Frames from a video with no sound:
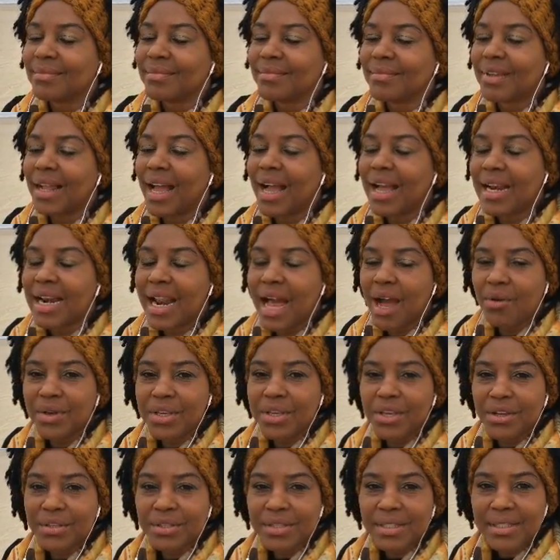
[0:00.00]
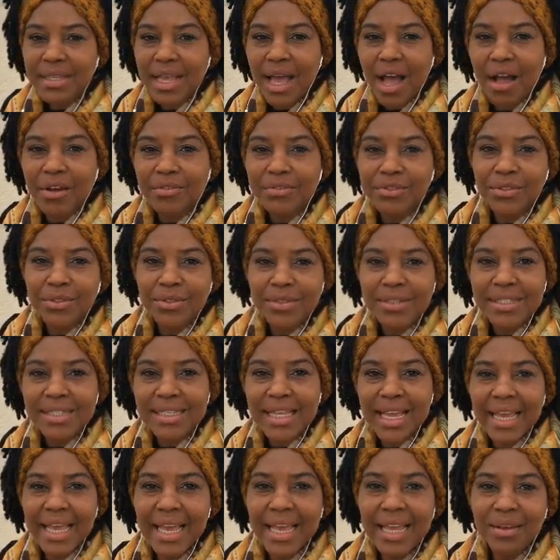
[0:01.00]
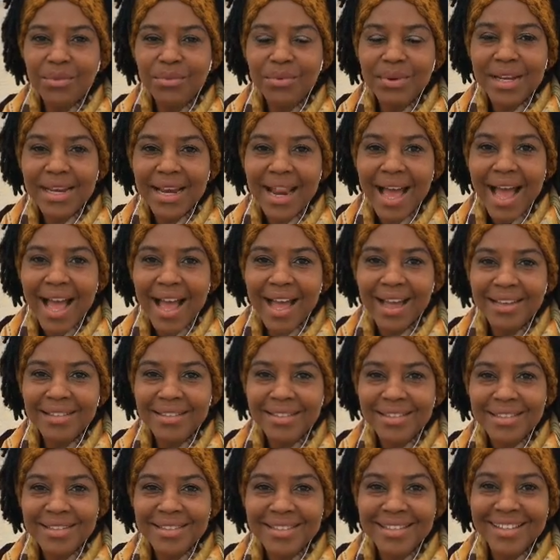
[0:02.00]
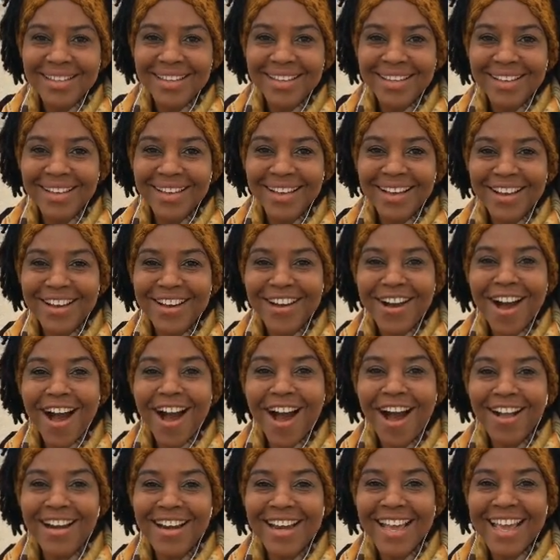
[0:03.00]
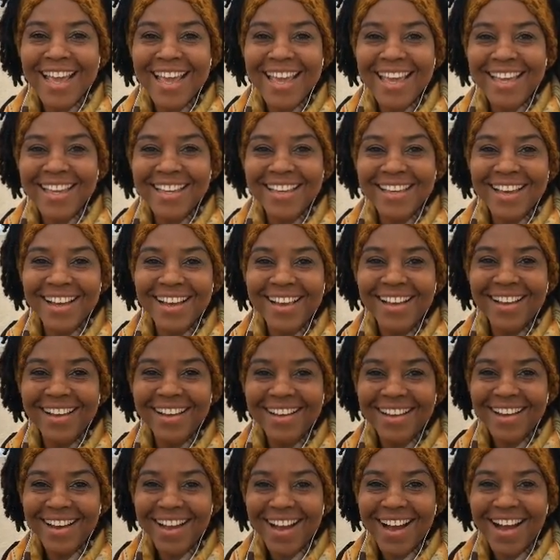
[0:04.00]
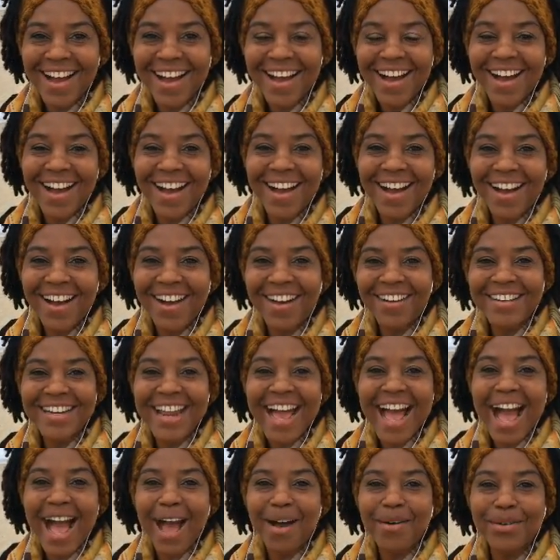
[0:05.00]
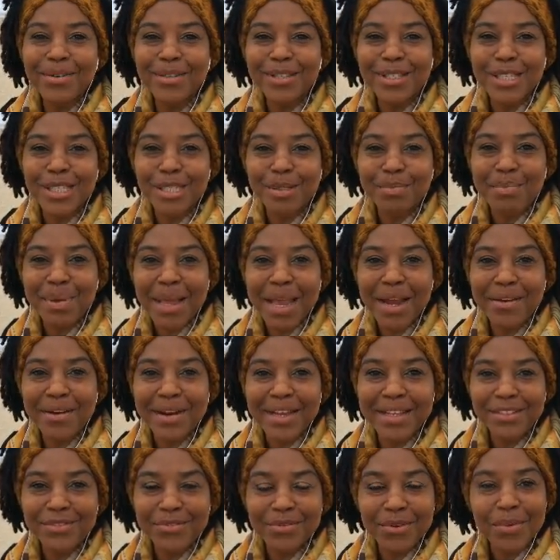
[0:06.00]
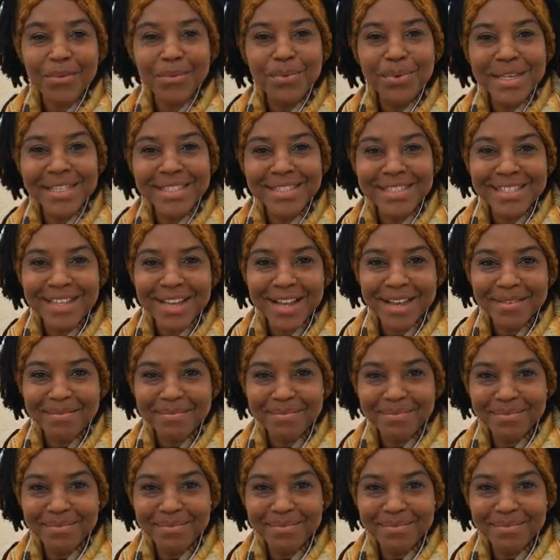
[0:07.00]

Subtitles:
Allowing yourself to stay relaxed, calling on Owl Spirit for wisdom,